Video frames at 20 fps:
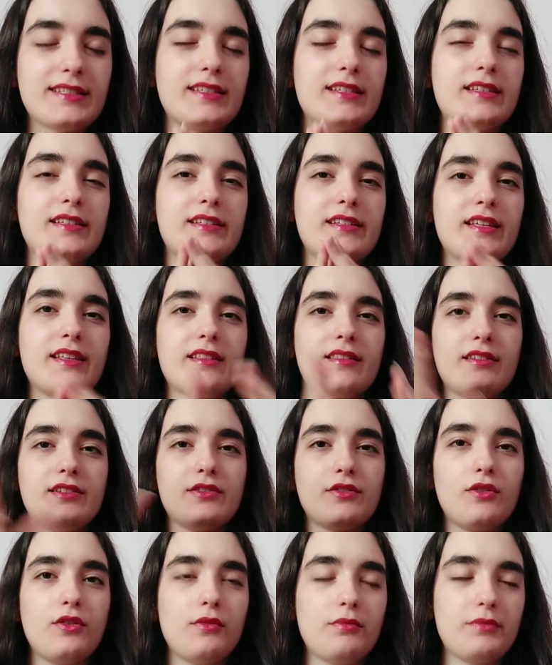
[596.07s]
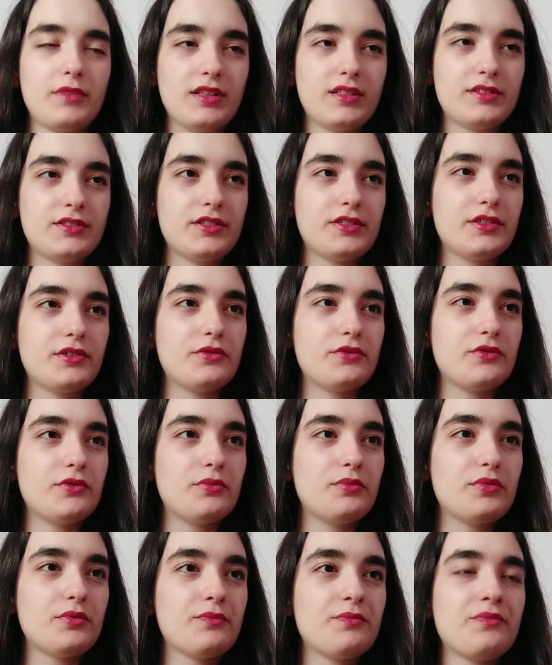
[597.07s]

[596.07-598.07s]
He's in this whole military group,